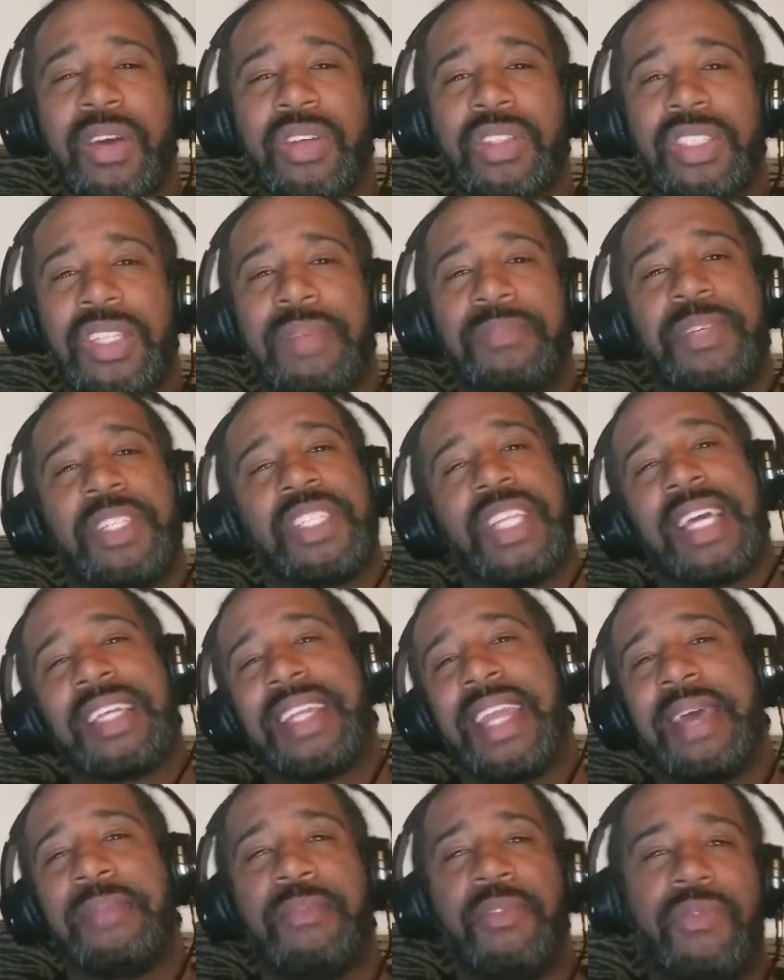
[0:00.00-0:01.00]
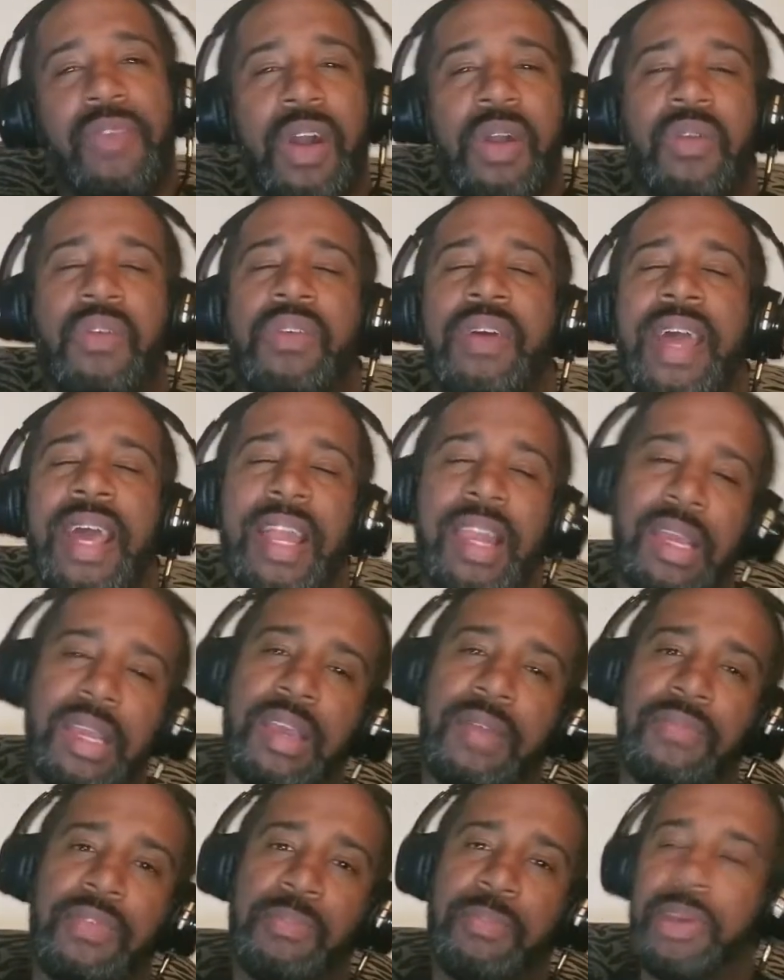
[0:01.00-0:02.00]
old slippers like that before. Hella
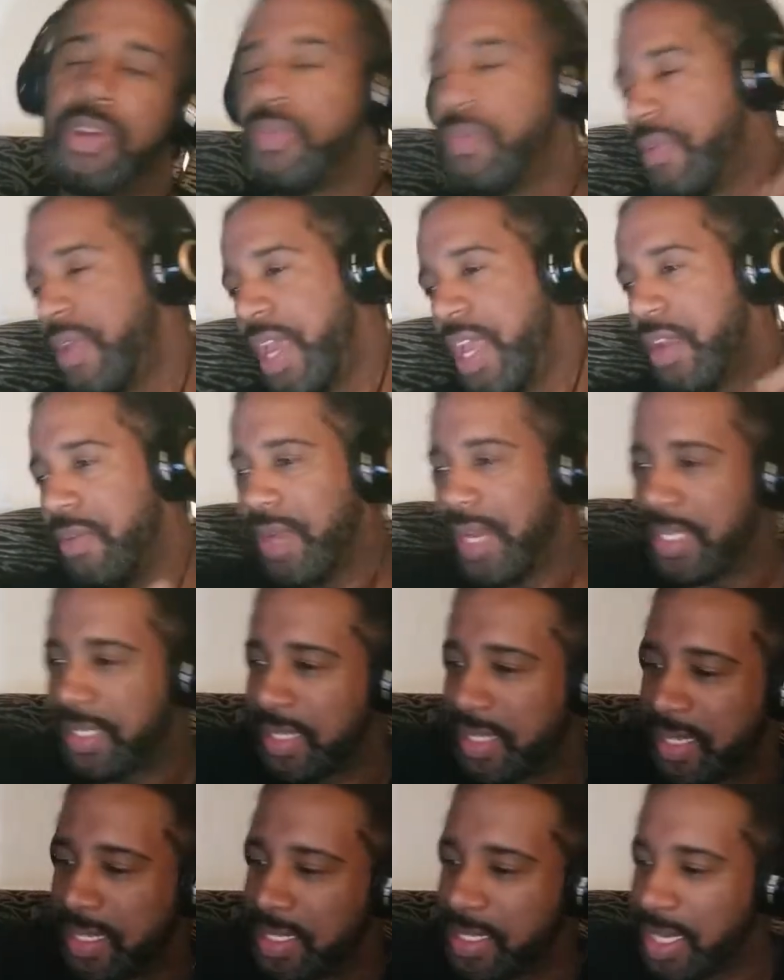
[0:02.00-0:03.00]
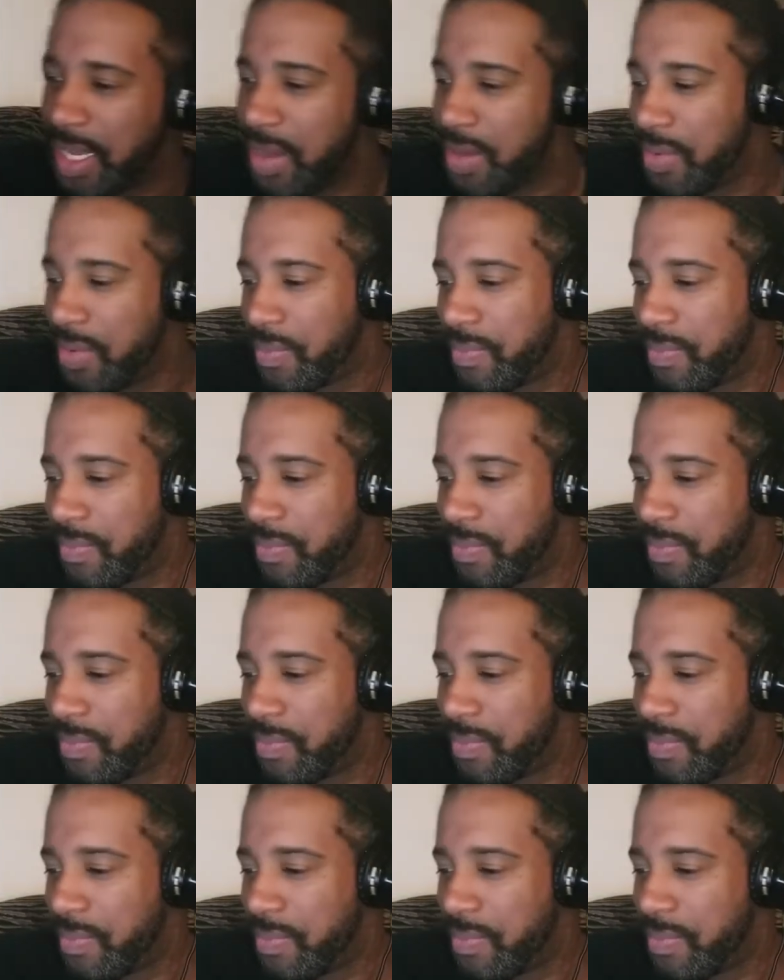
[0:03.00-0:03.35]
comfortable. Anyway, let's go.